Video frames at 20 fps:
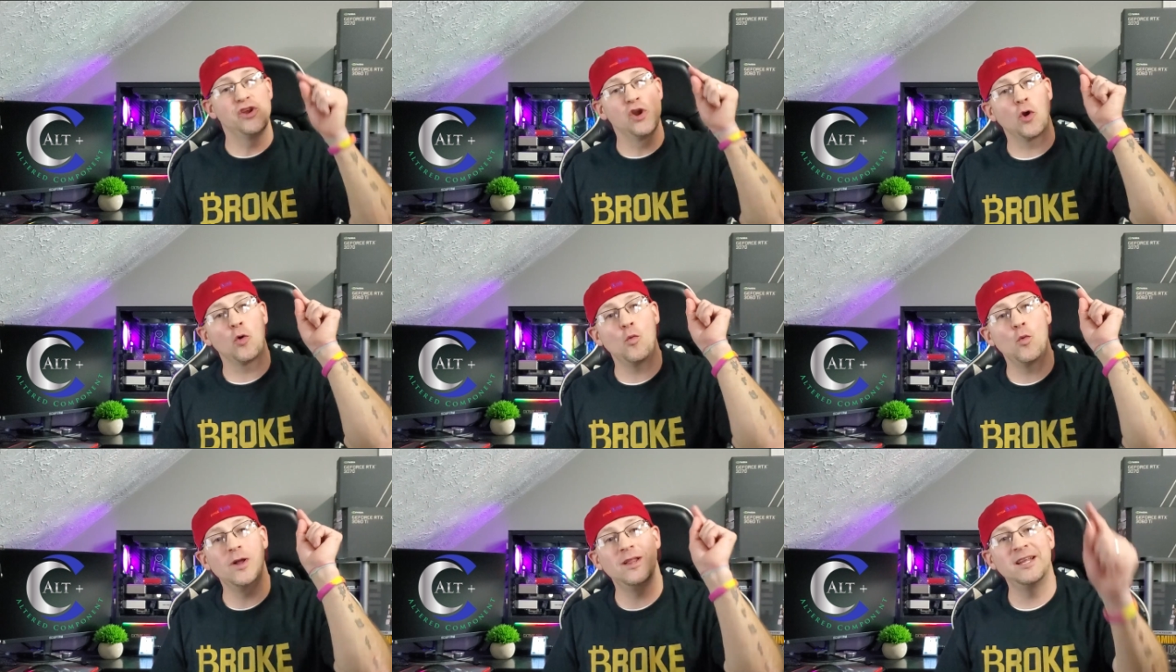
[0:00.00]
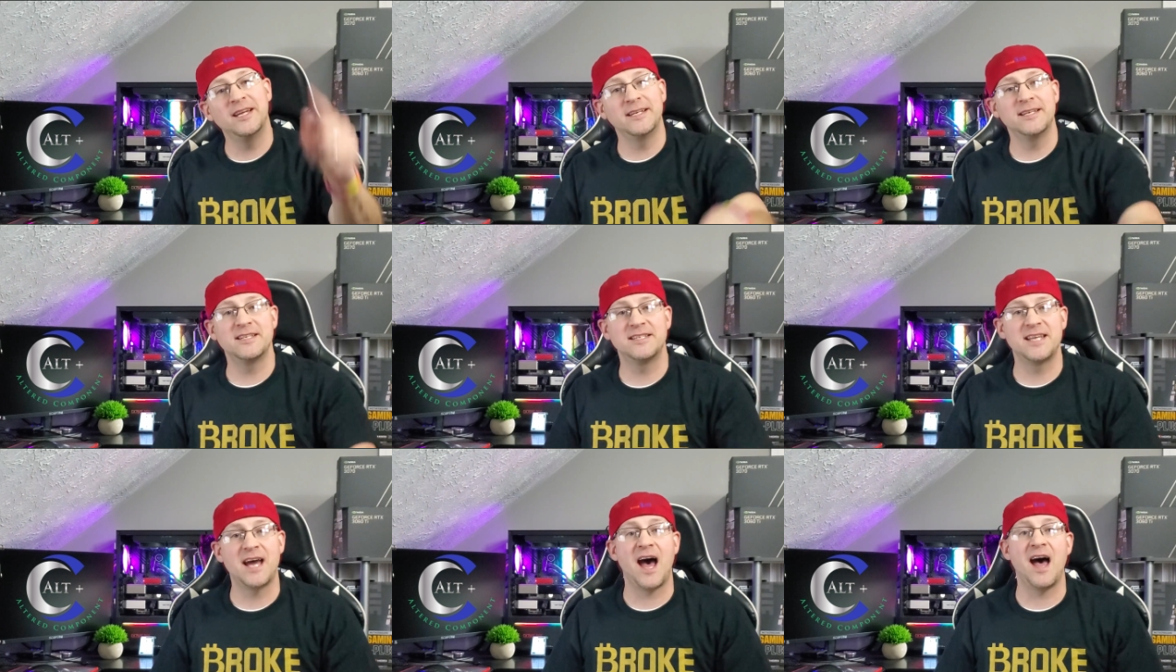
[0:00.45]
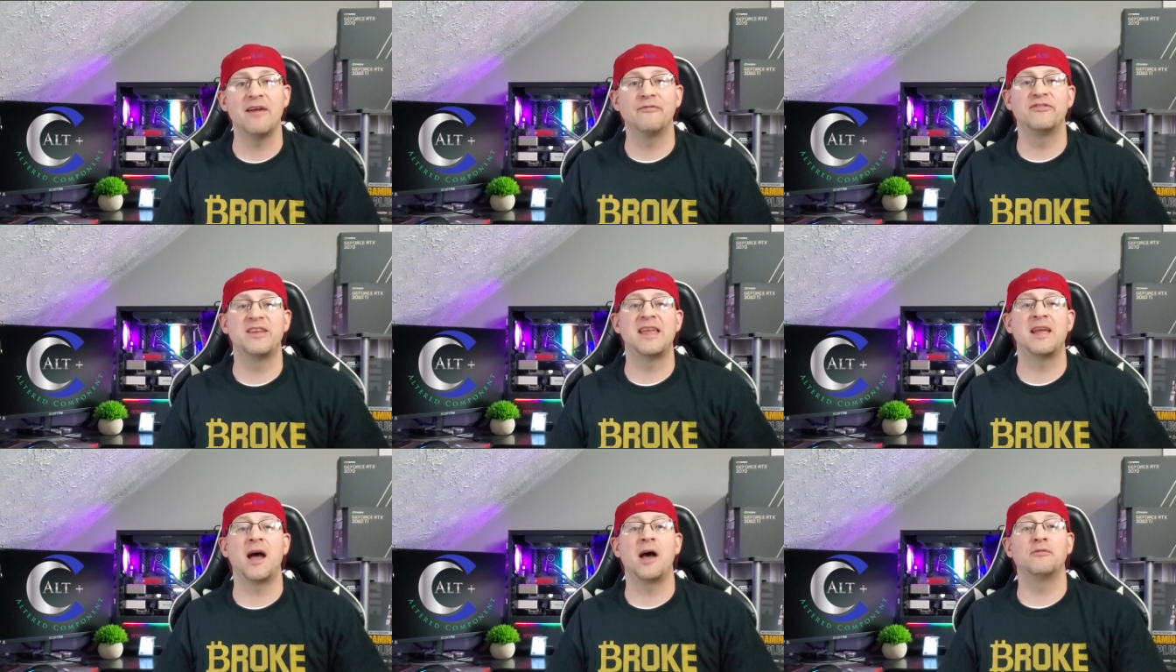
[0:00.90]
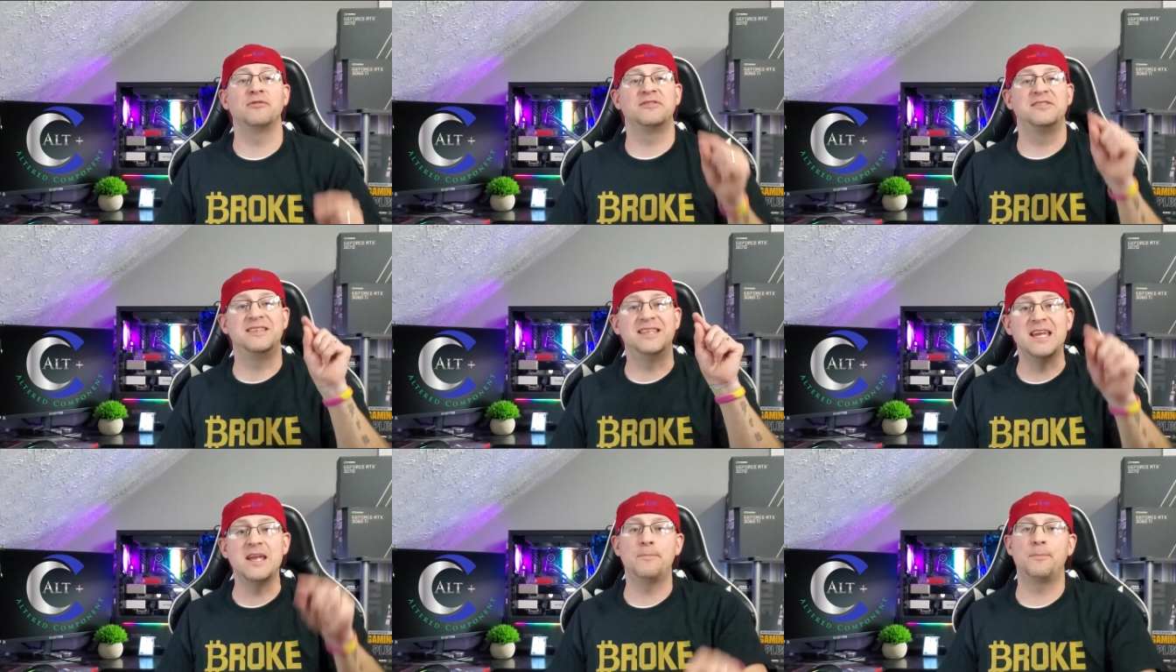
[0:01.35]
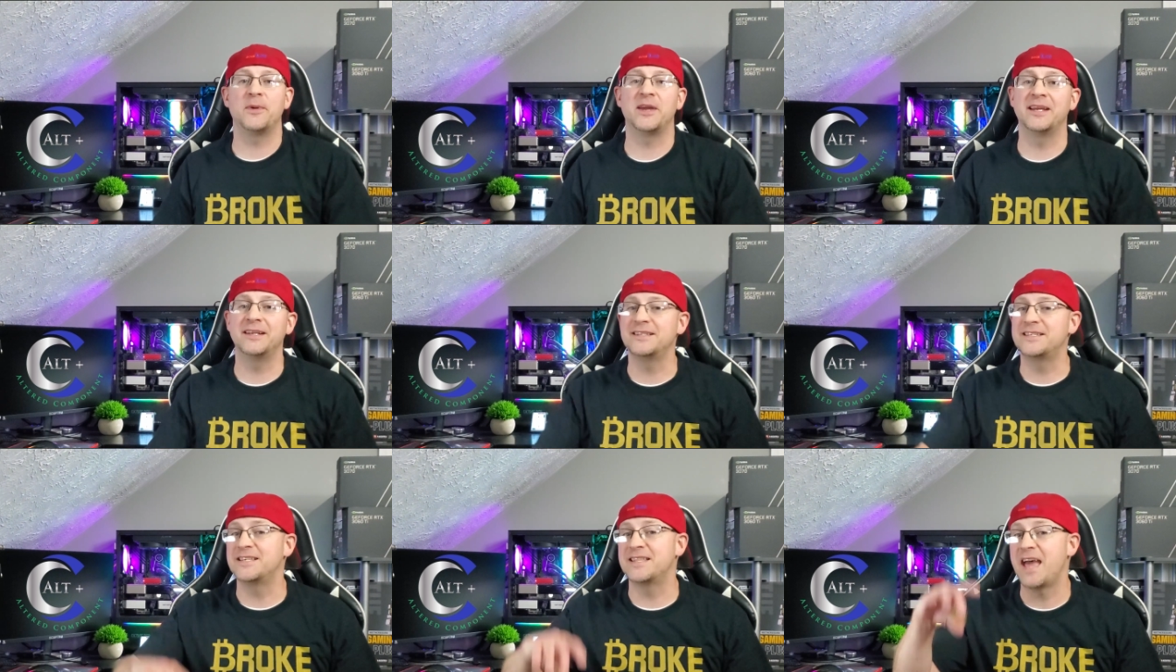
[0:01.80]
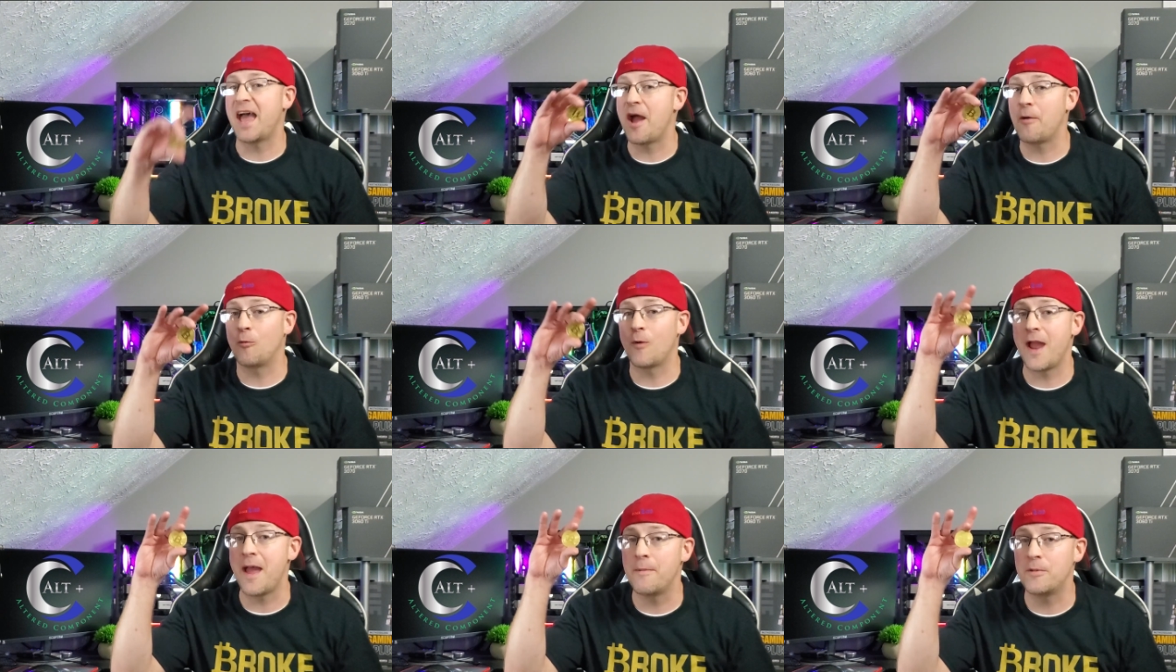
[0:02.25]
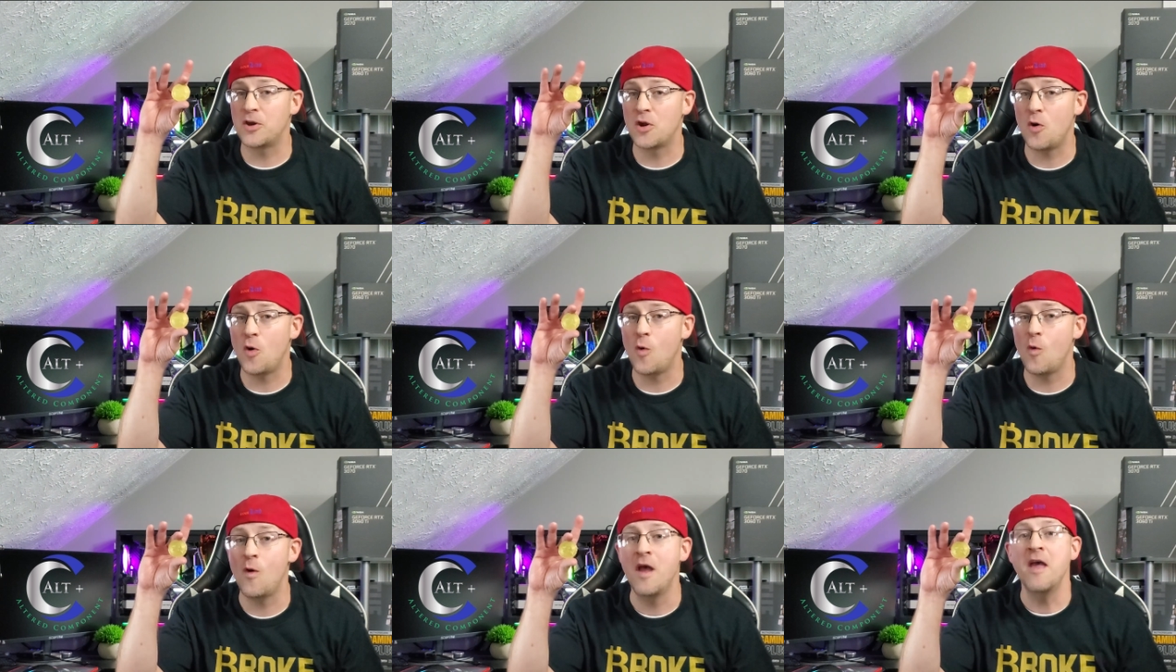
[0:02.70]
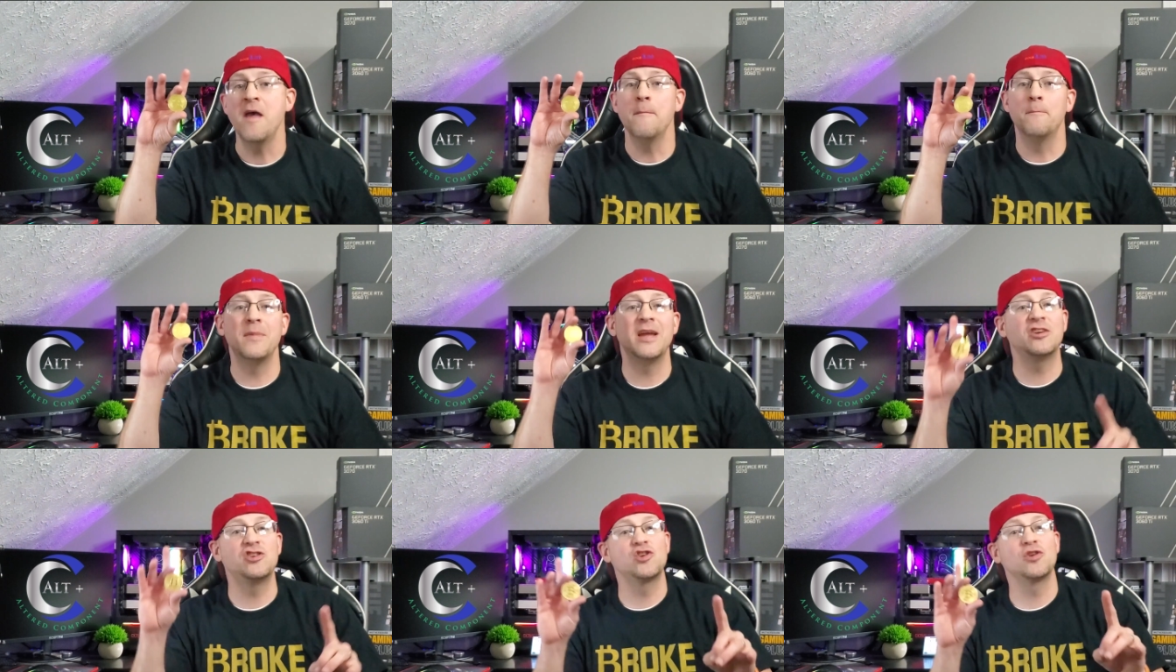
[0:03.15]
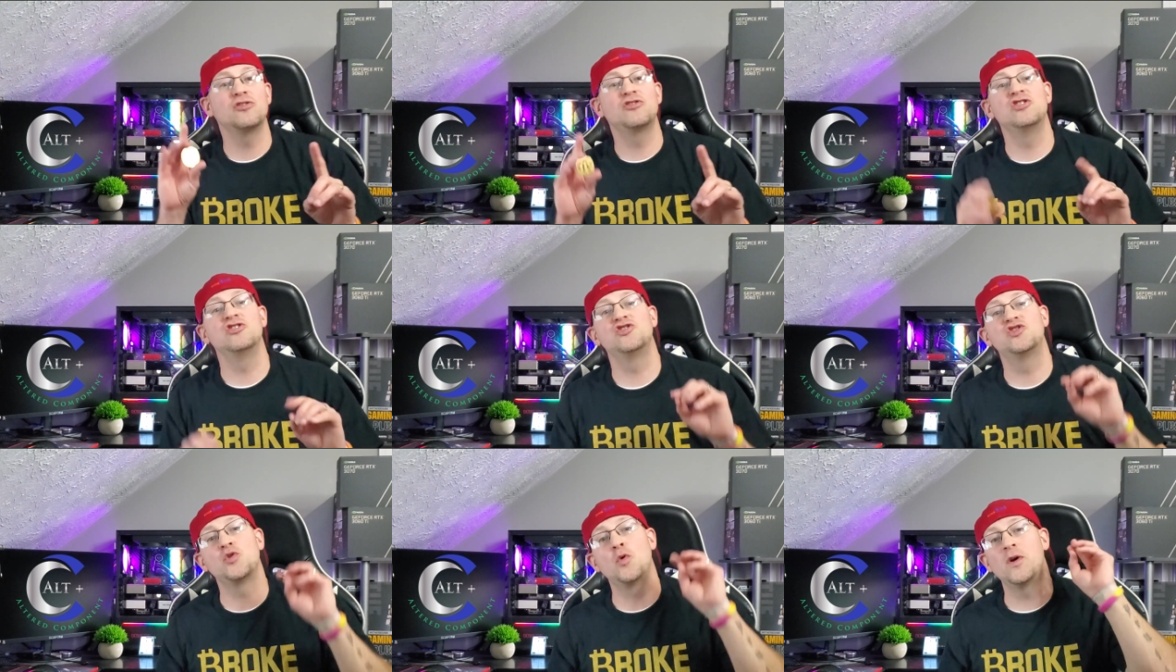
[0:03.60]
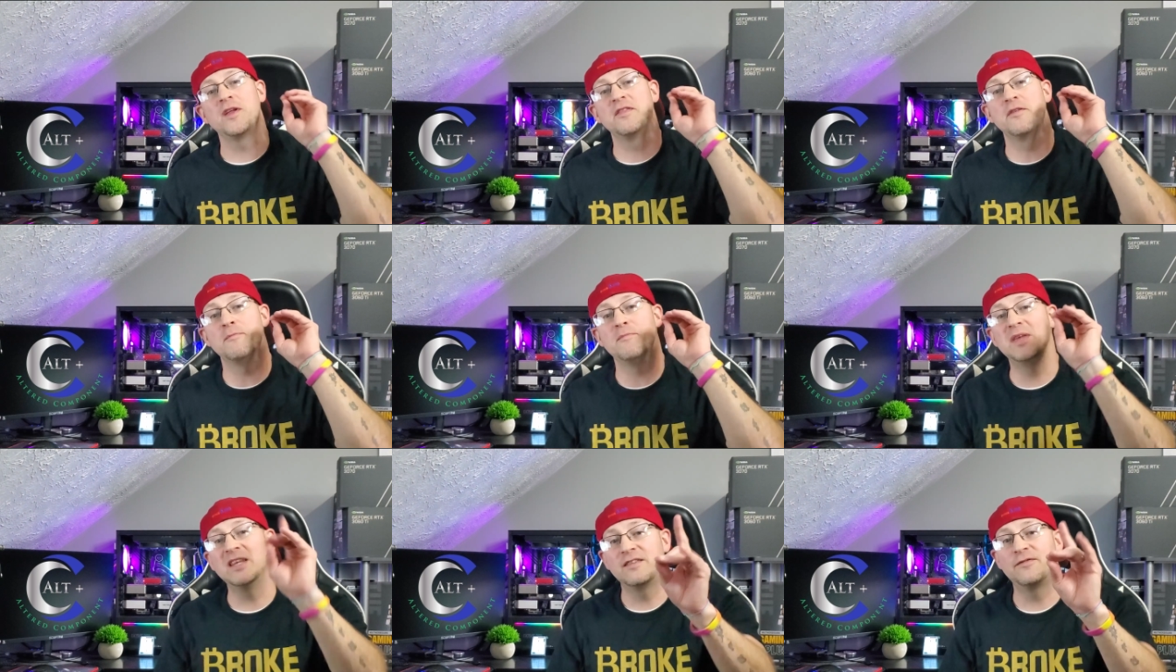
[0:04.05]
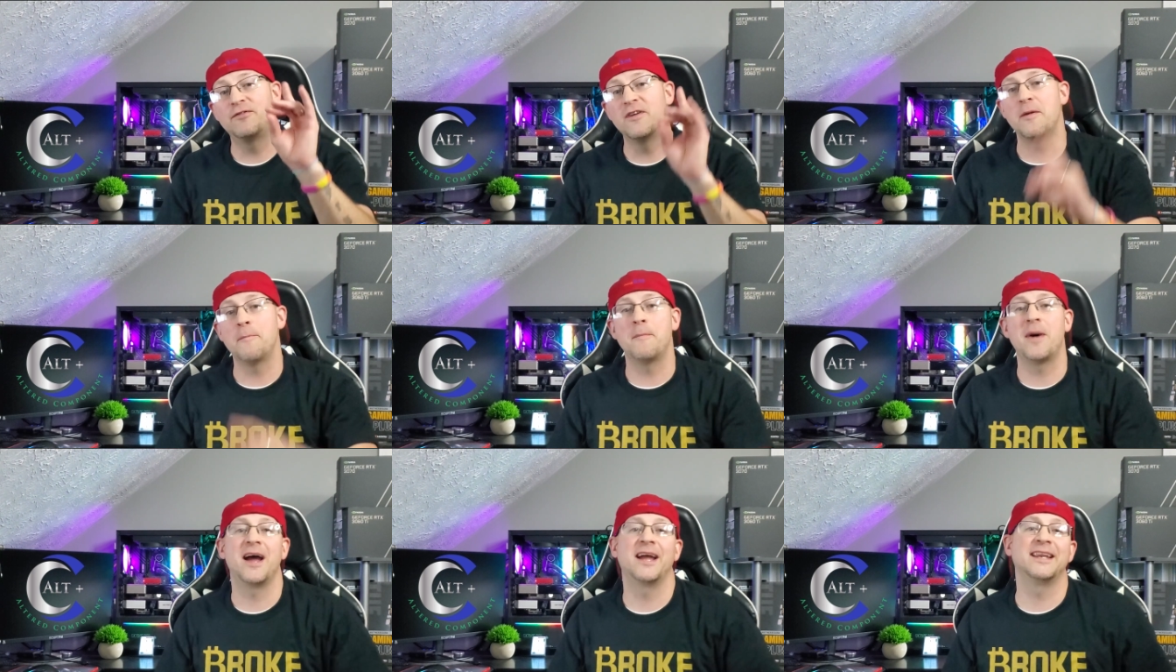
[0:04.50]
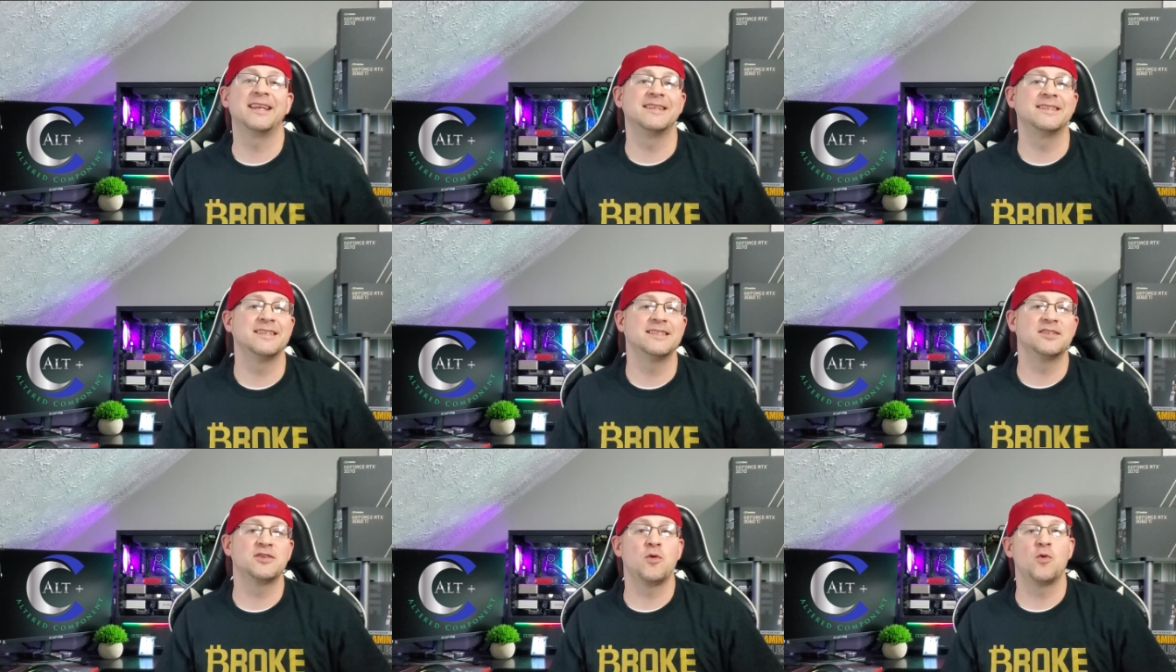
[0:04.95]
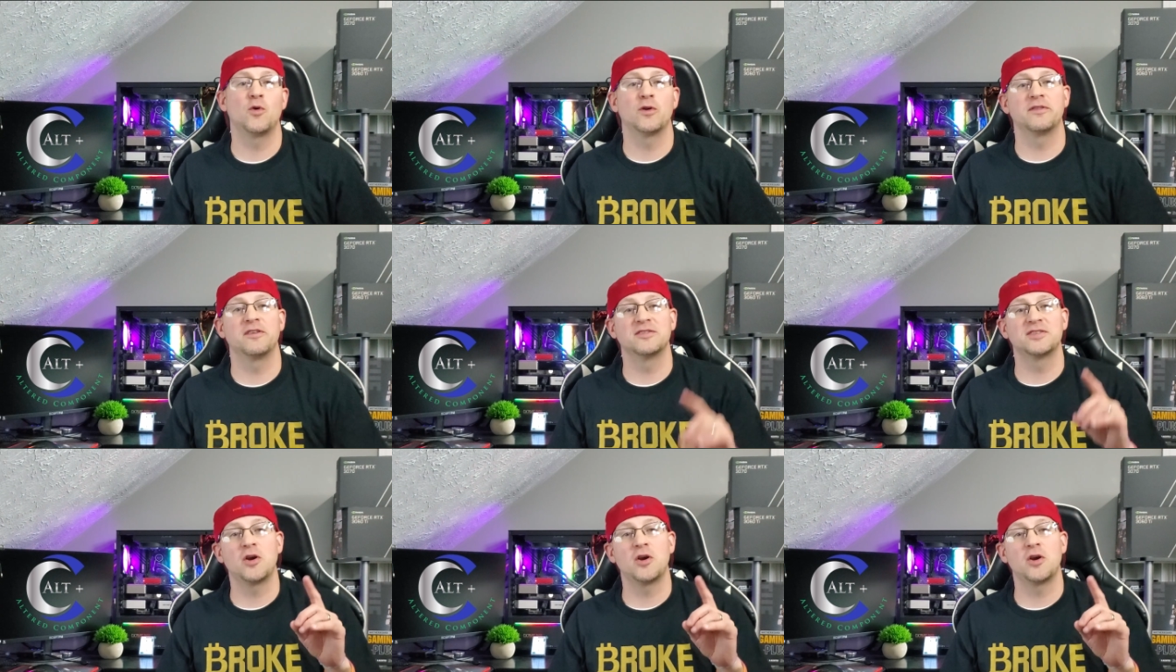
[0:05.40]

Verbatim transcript: you're willing to dive down deep into that rabbit hole, make sure to join the Misfit Mining Discord.